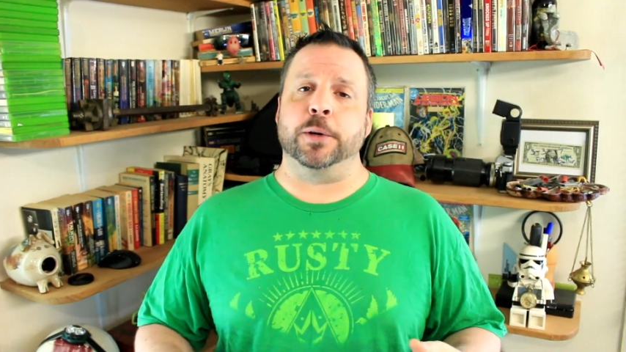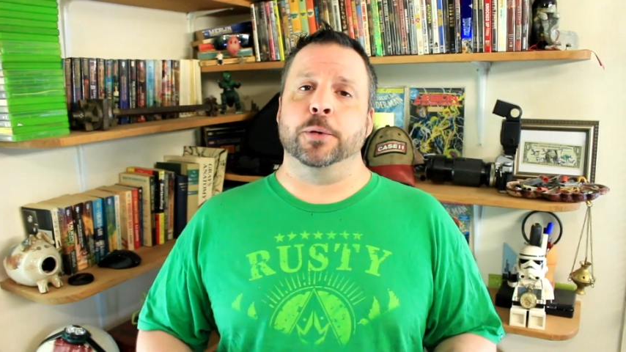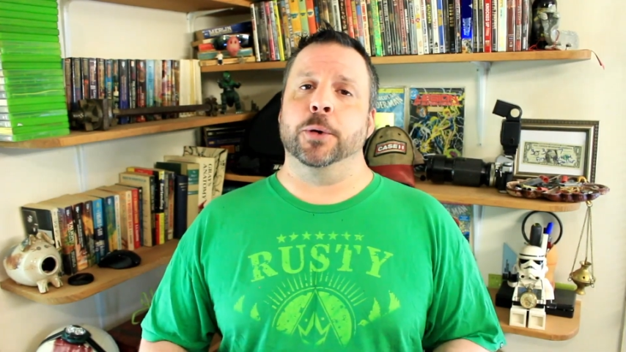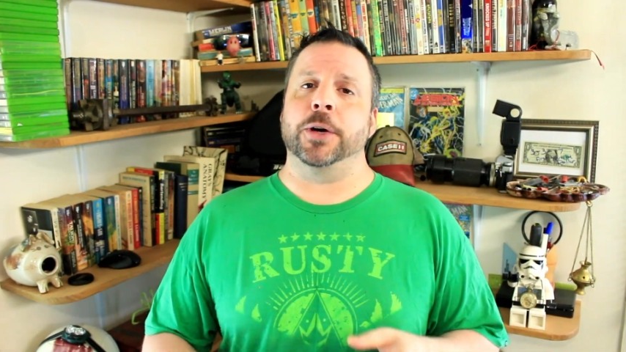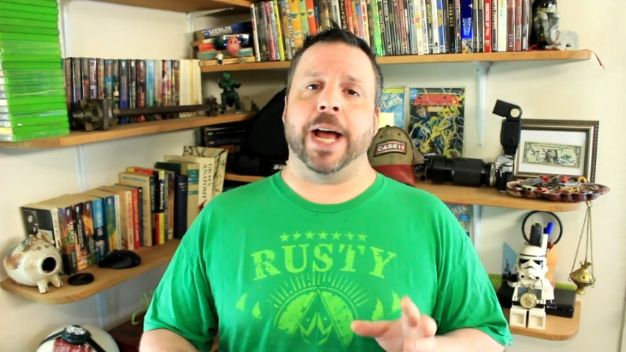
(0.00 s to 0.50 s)

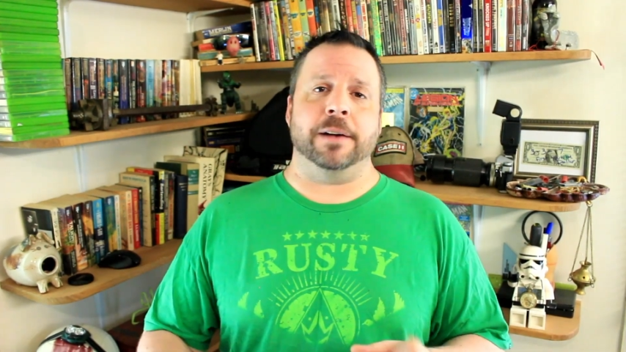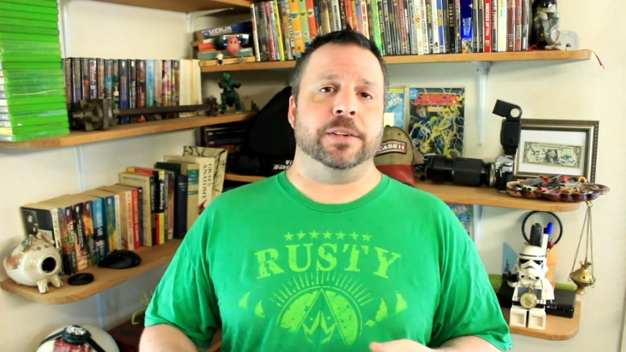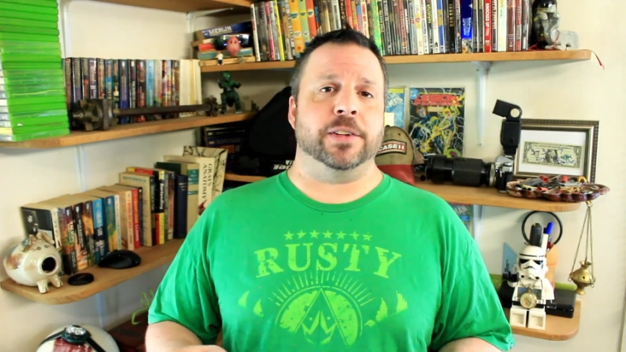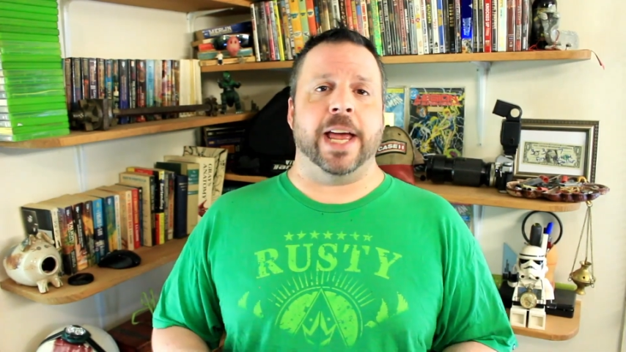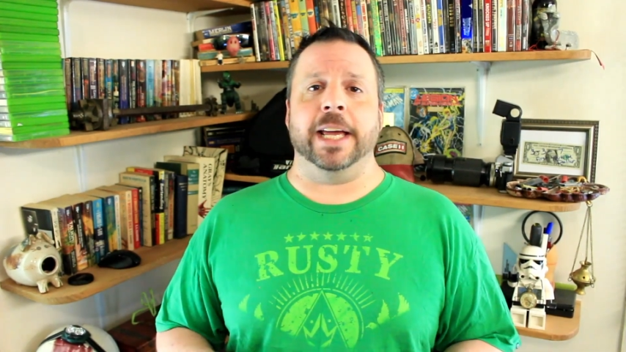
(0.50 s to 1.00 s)
cool to have
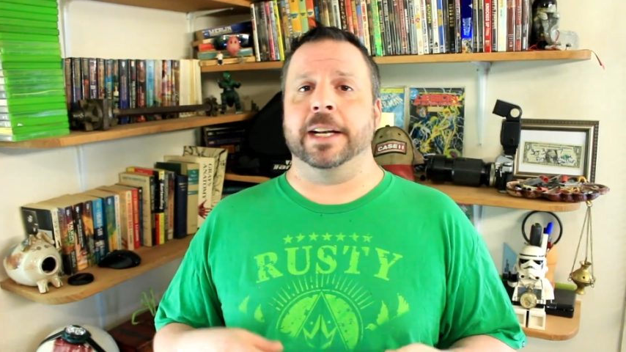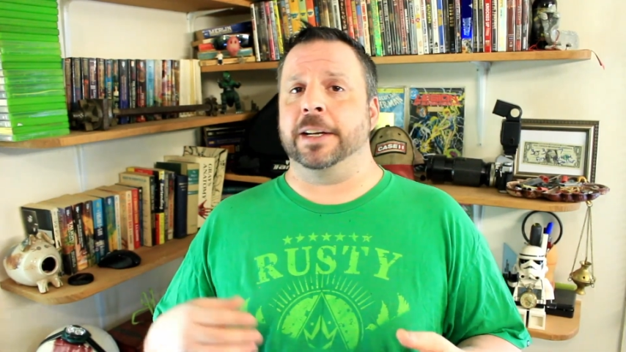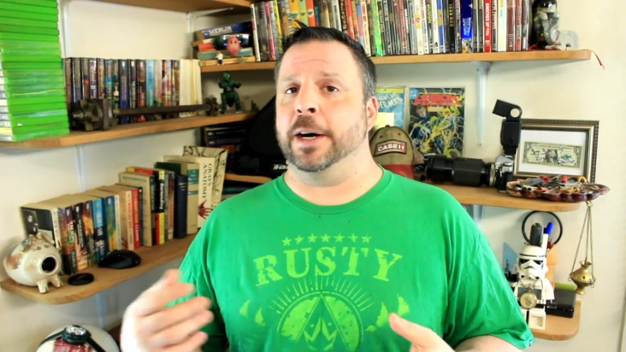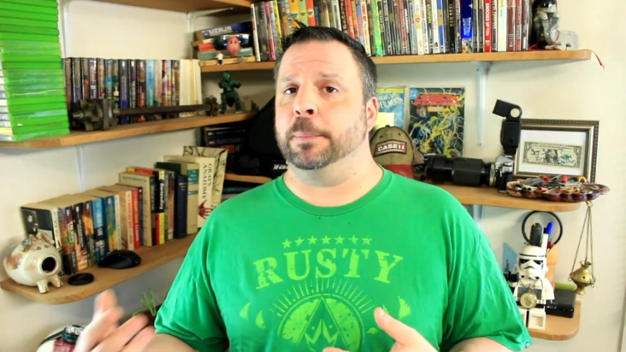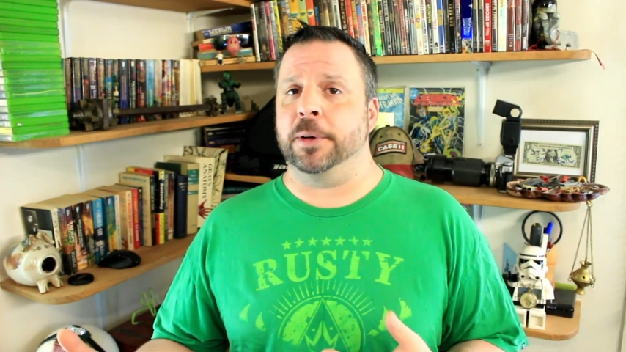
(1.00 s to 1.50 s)
these hanging in a
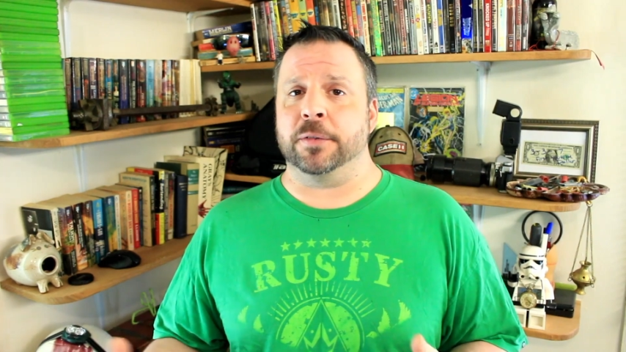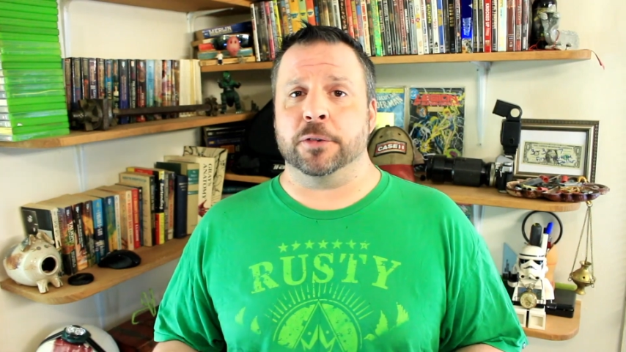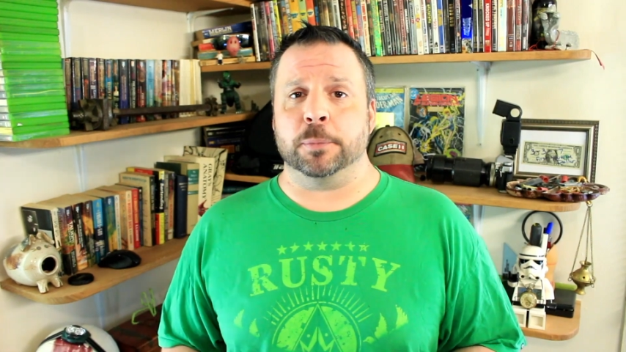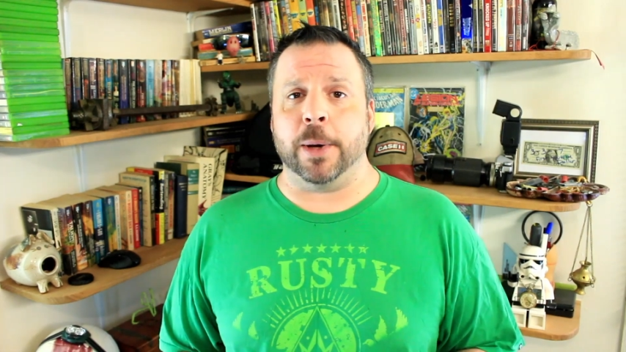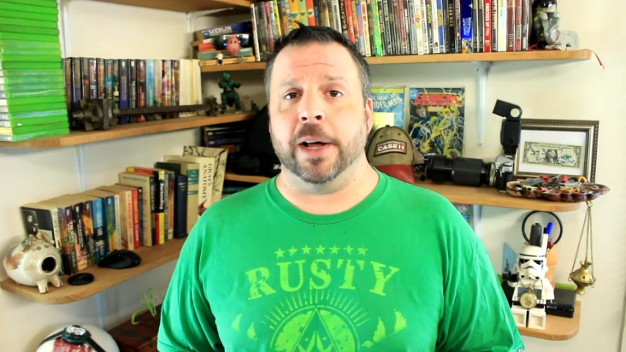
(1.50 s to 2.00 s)
couple
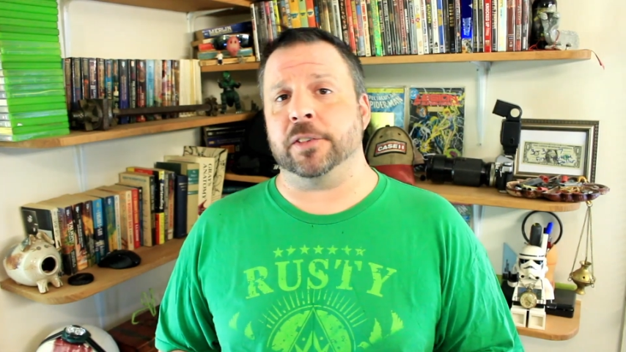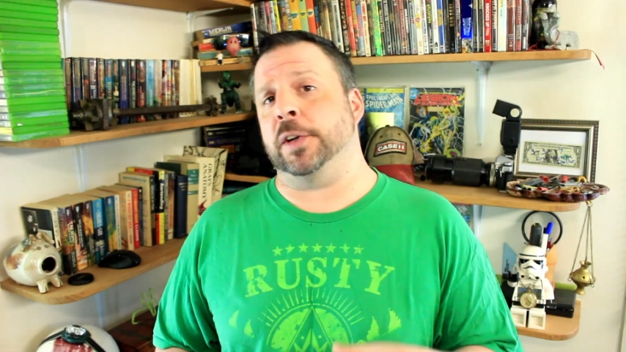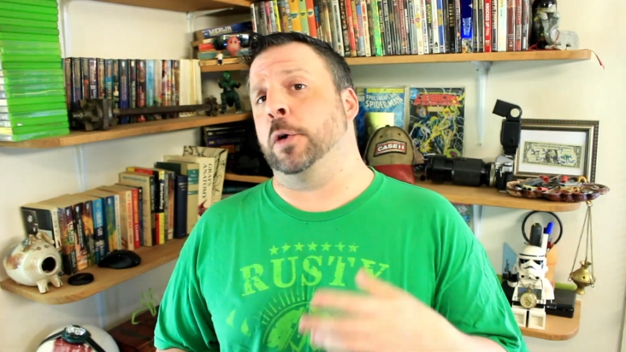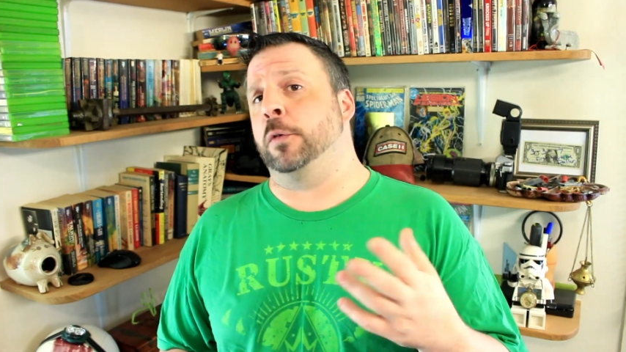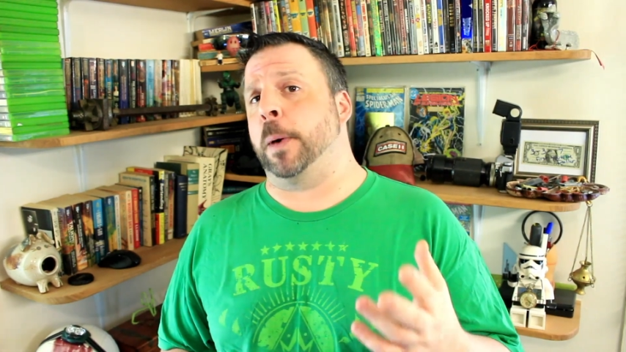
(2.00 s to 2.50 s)
different spots,
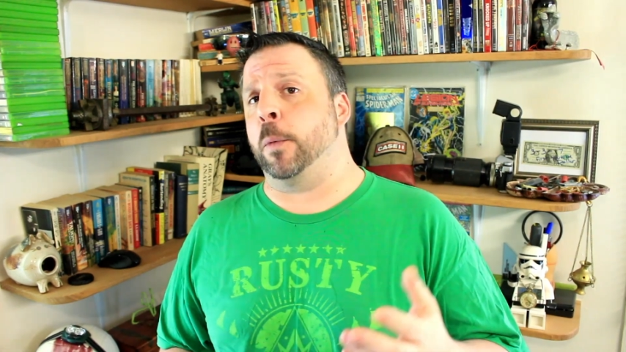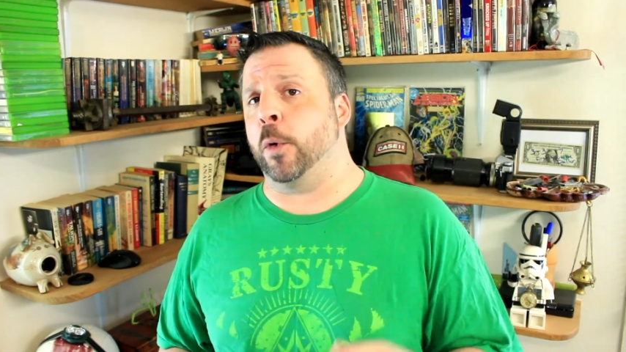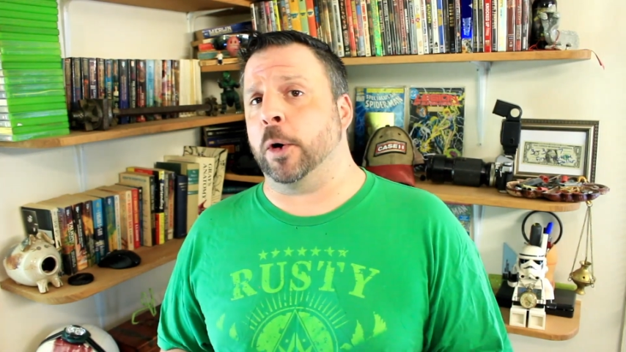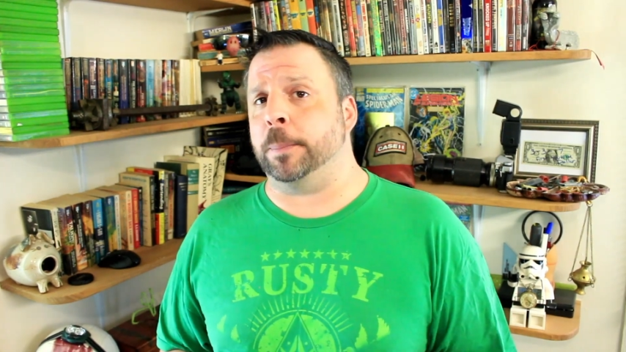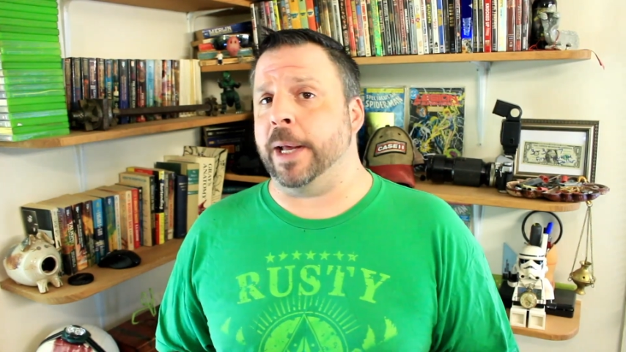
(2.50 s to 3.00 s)
like over my
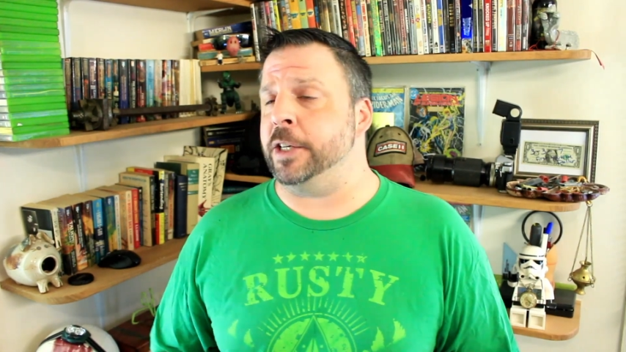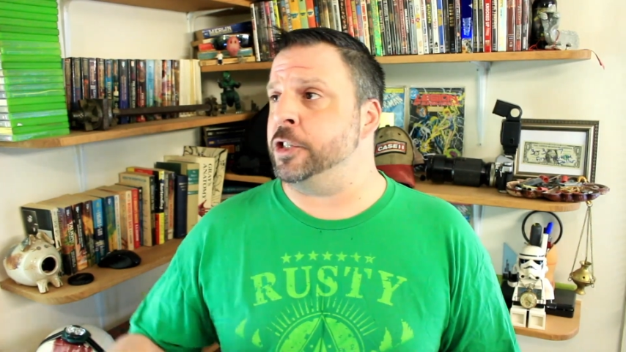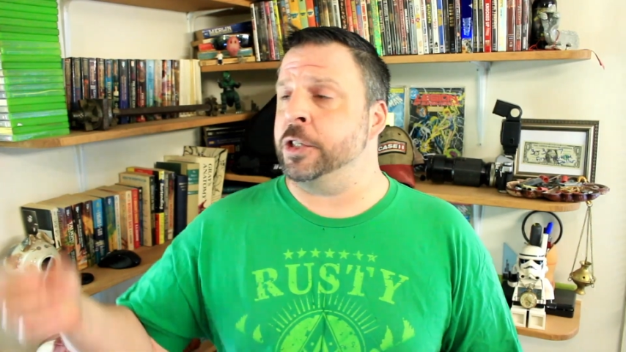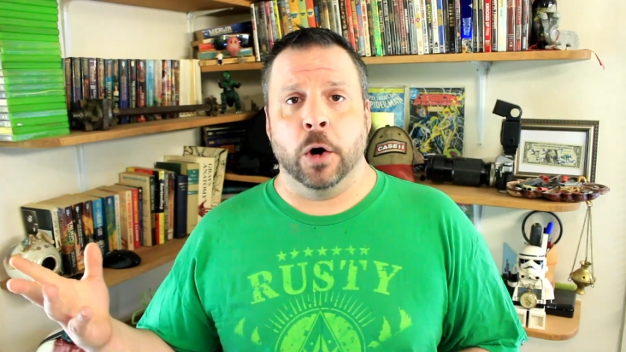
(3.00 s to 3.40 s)
workbench,